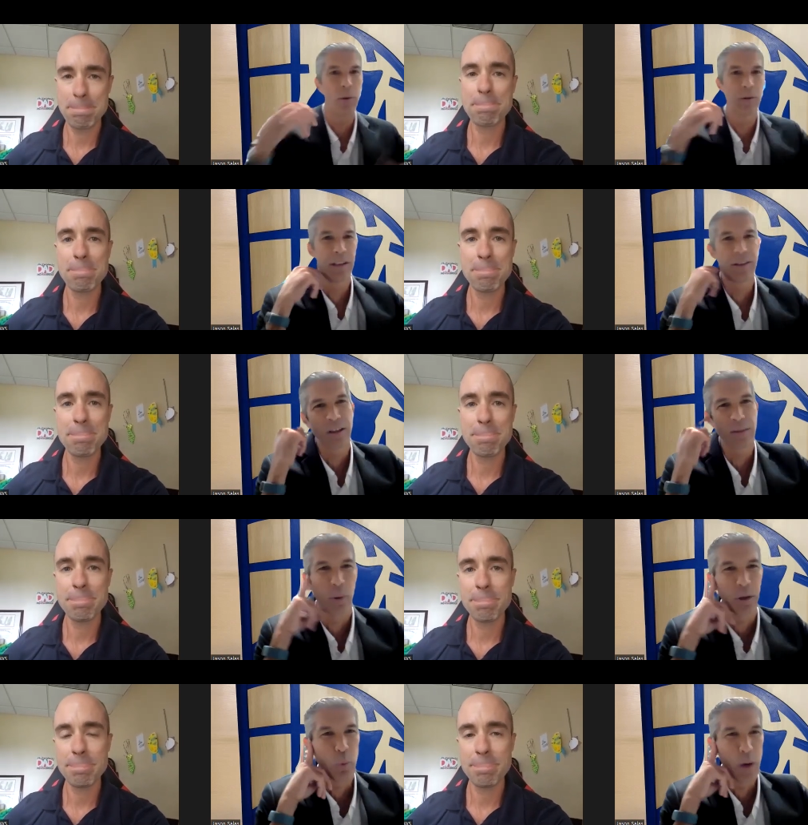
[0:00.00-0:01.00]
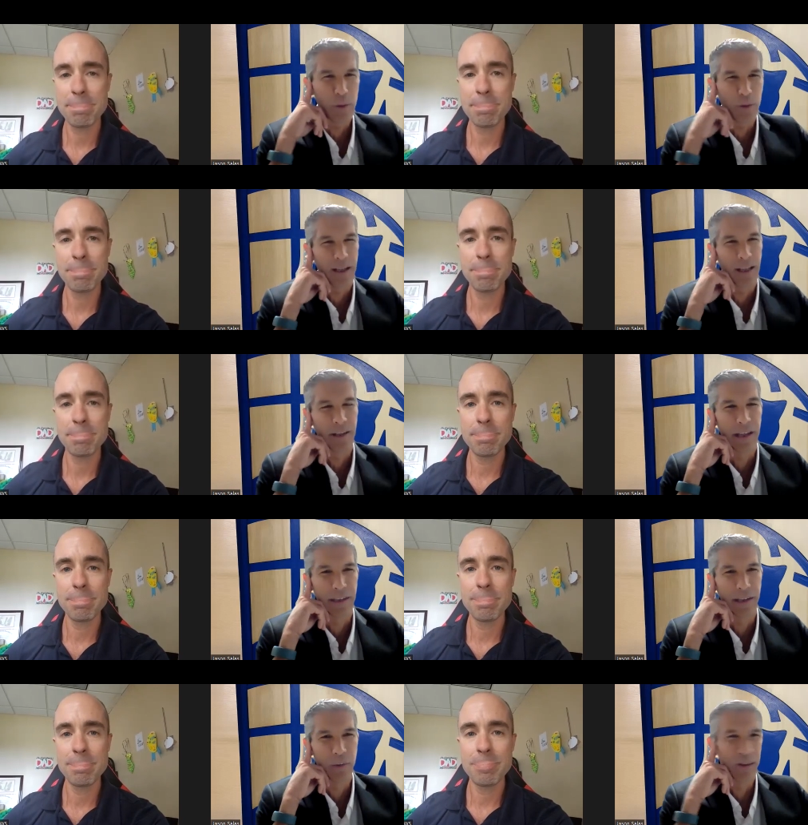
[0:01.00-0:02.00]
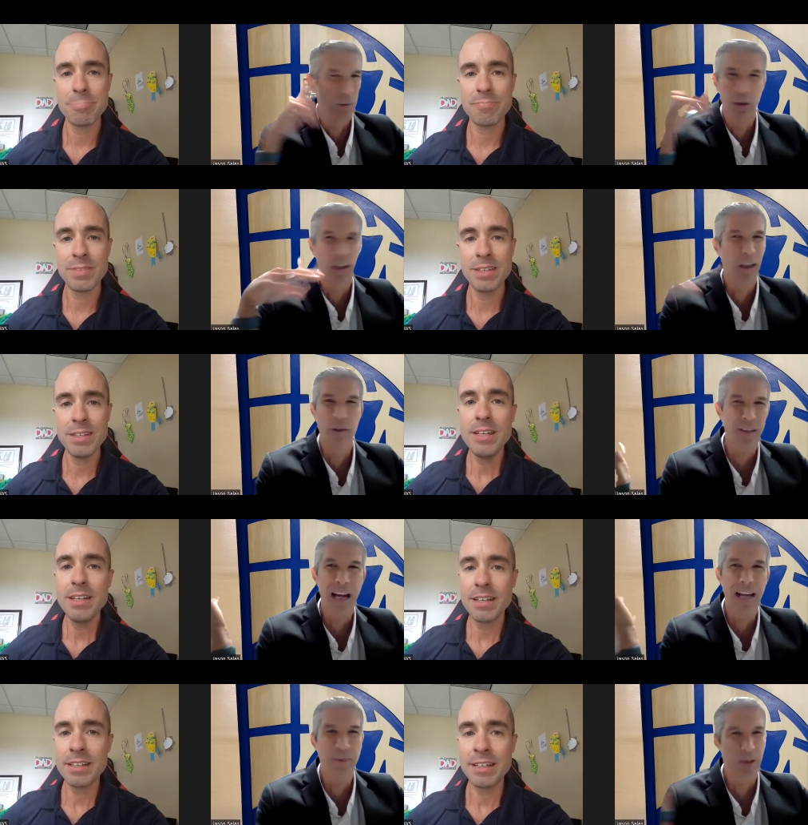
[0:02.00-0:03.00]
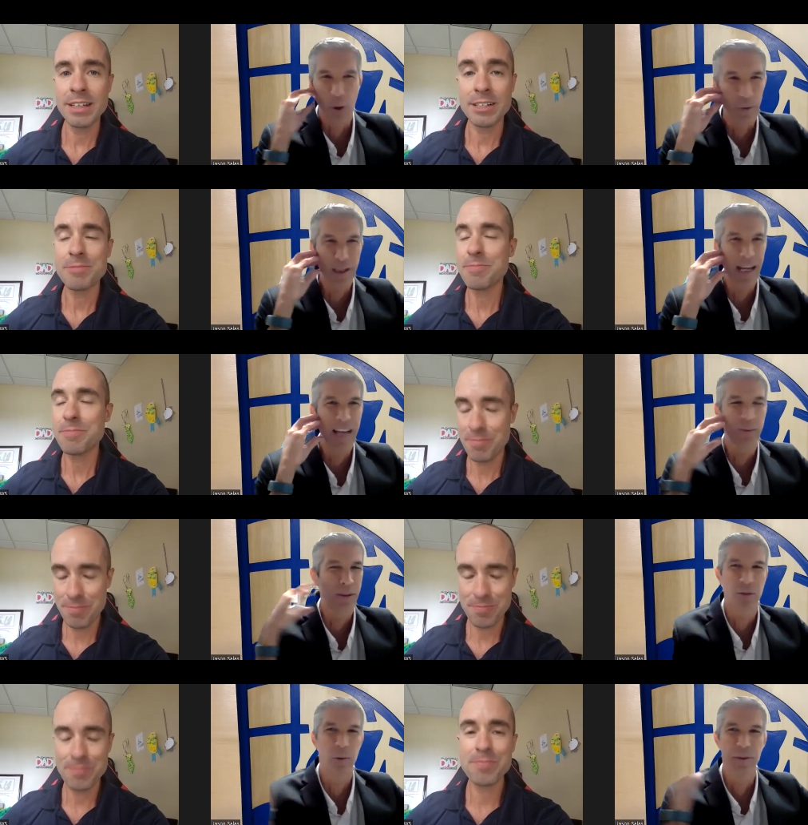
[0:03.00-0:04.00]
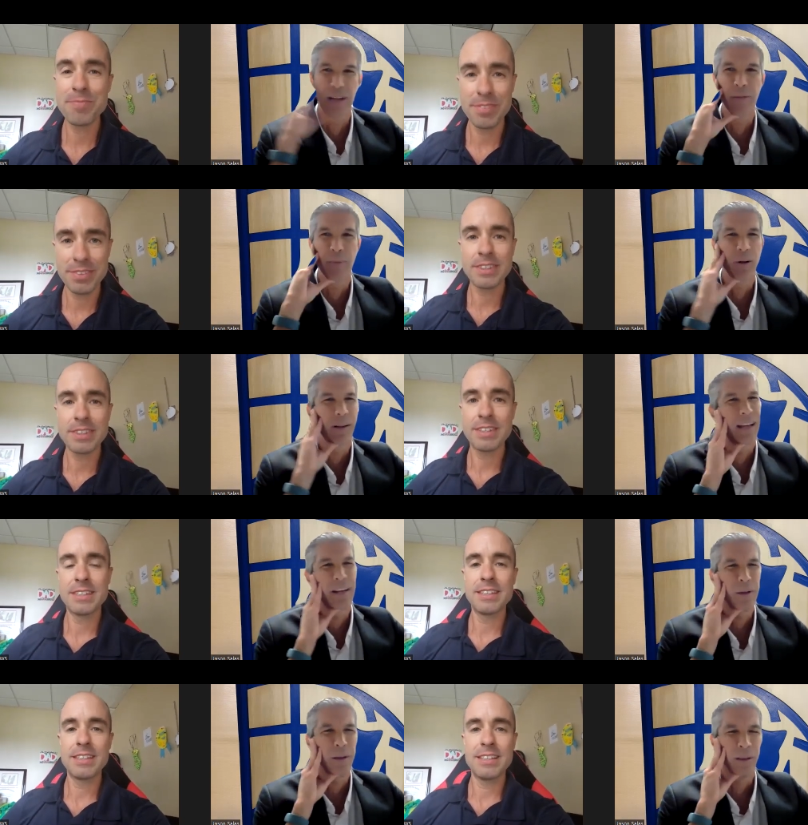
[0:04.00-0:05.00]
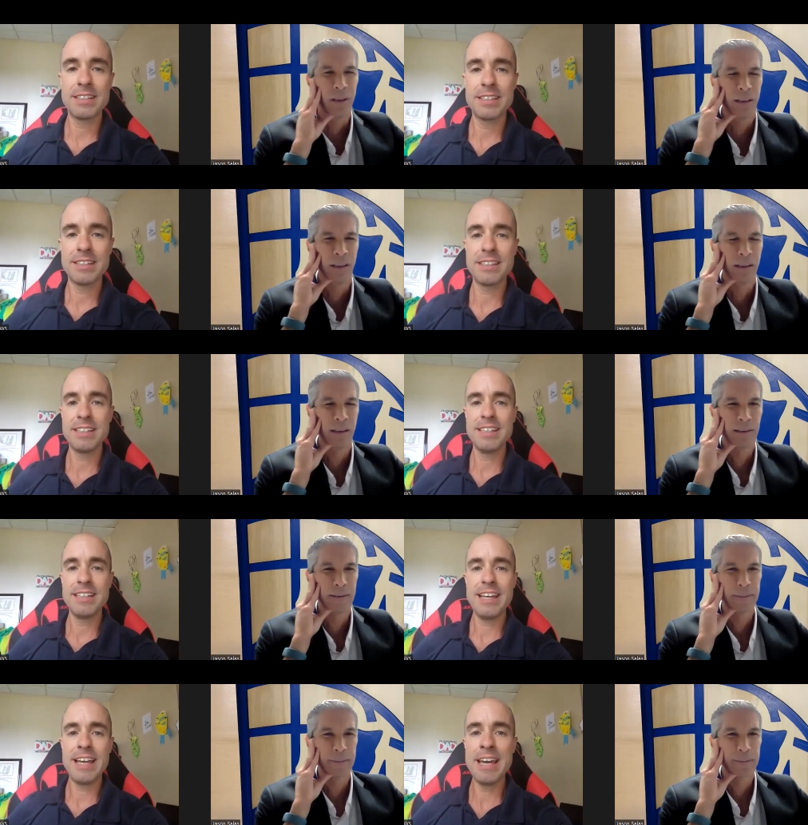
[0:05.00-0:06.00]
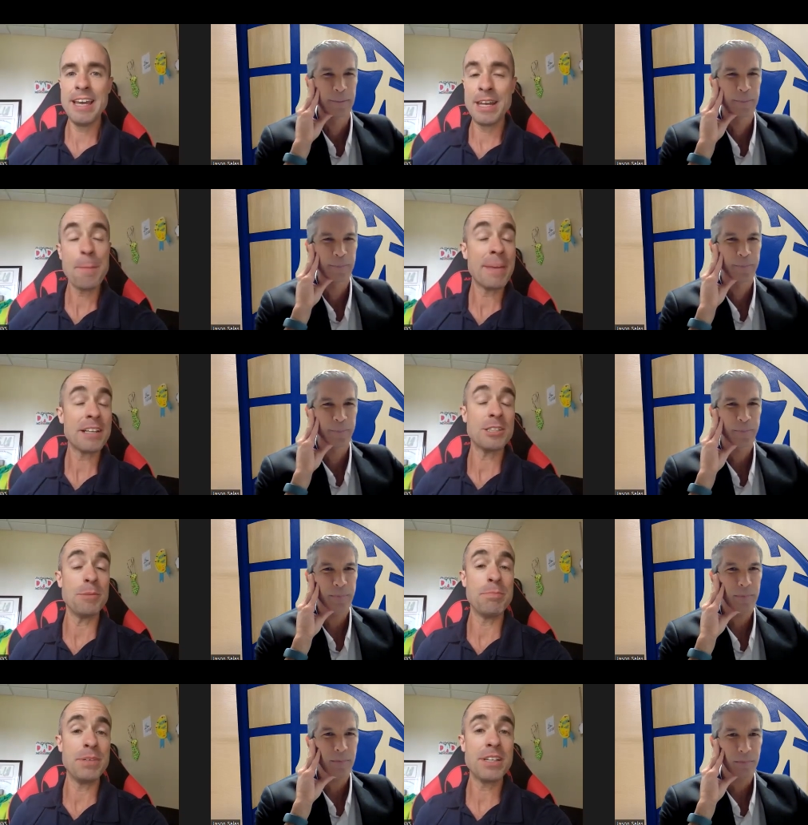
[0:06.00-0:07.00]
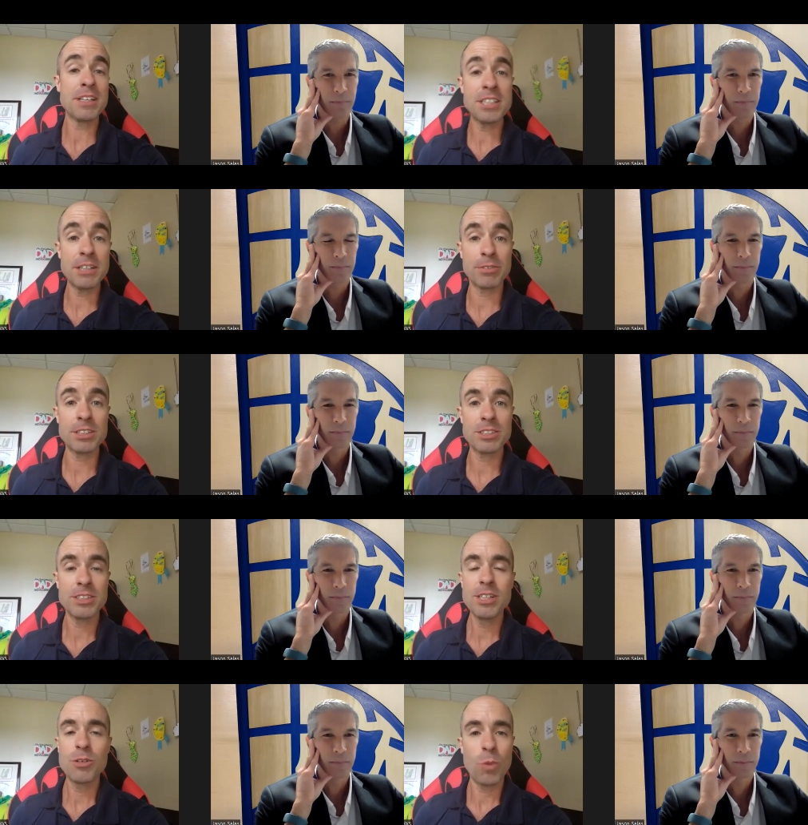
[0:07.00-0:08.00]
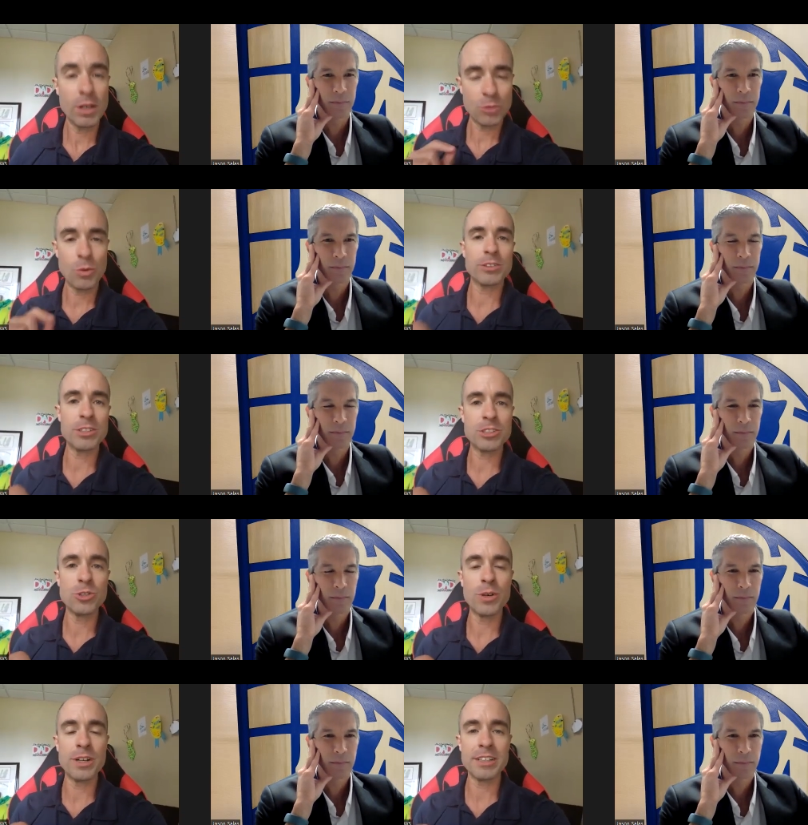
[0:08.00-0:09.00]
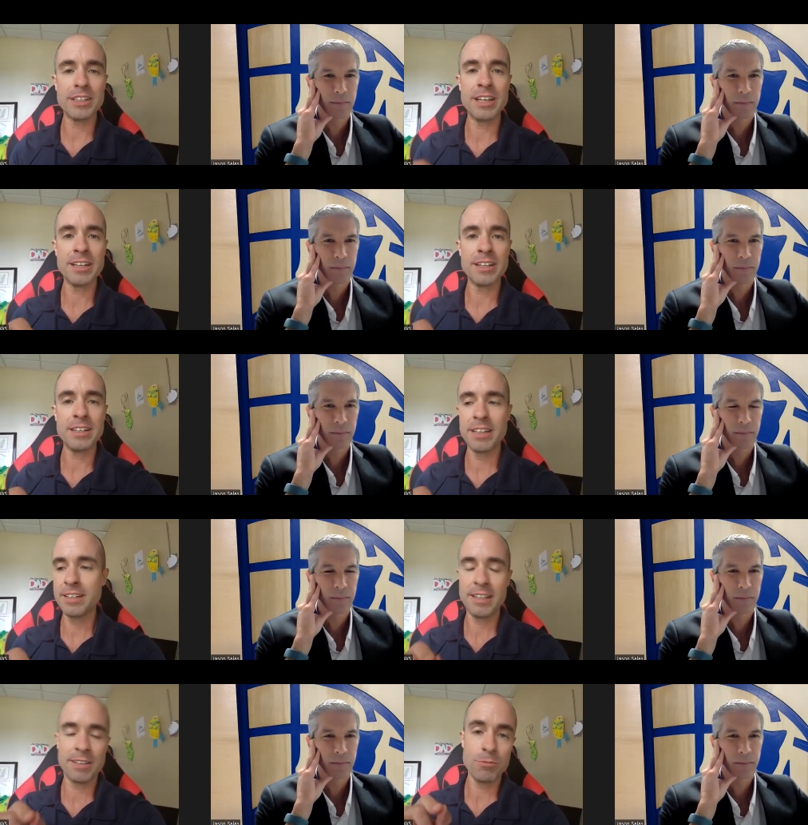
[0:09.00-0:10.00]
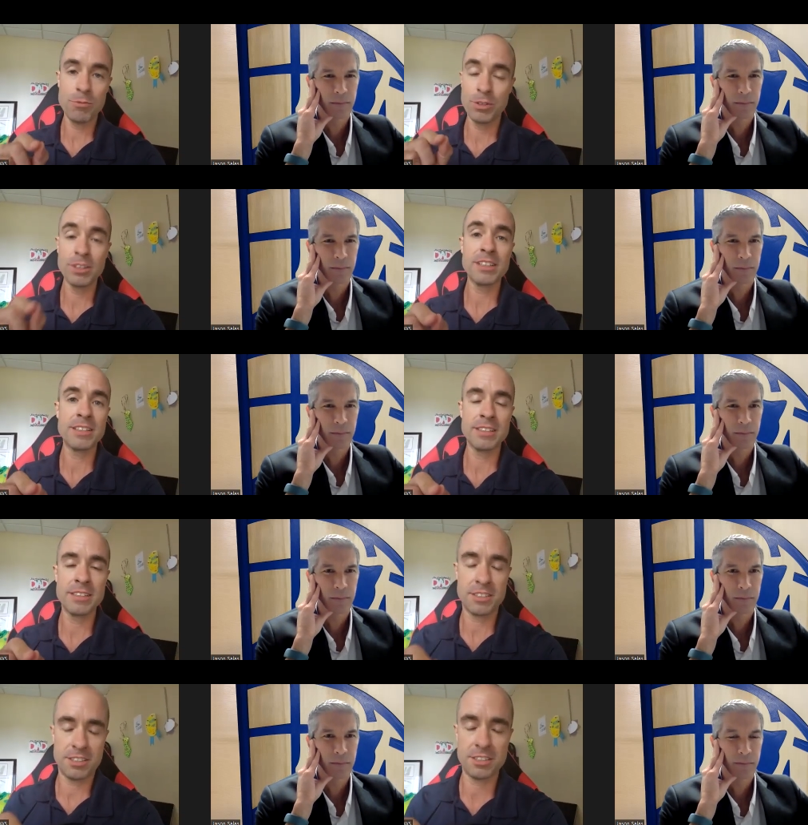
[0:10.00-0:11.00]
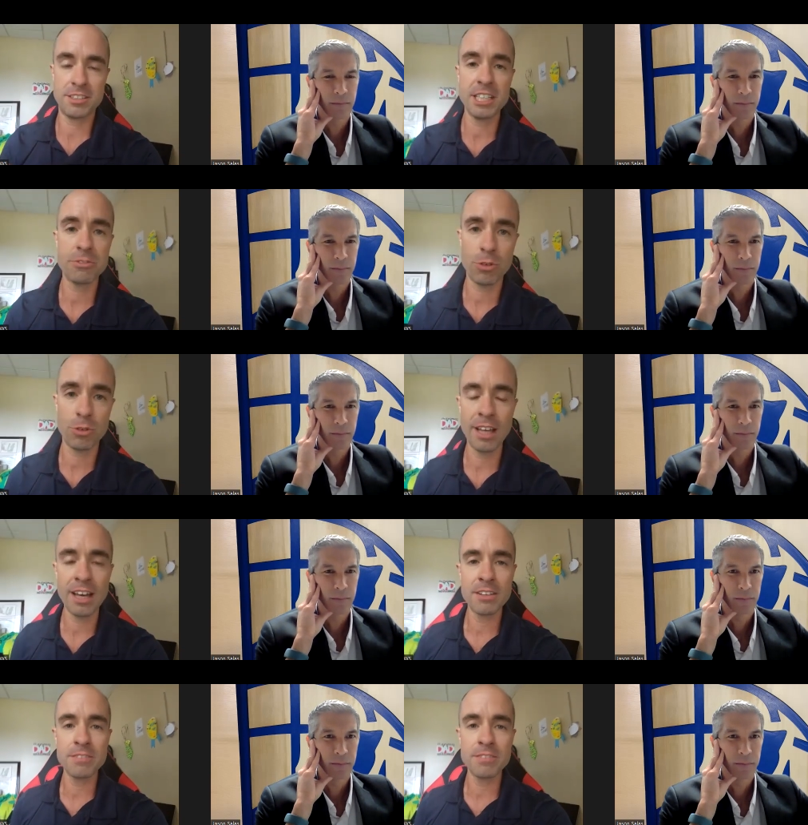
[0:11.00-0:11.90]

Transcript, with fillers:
Speaker 1: one really talks about what the weather was like on that day. Was it with clear skies? Was yeah. it overcast? Was it total downpour? I don't know.
Speaker 2: And, and, it makes a big difference what the weather is doing, and and and really the the success for a lot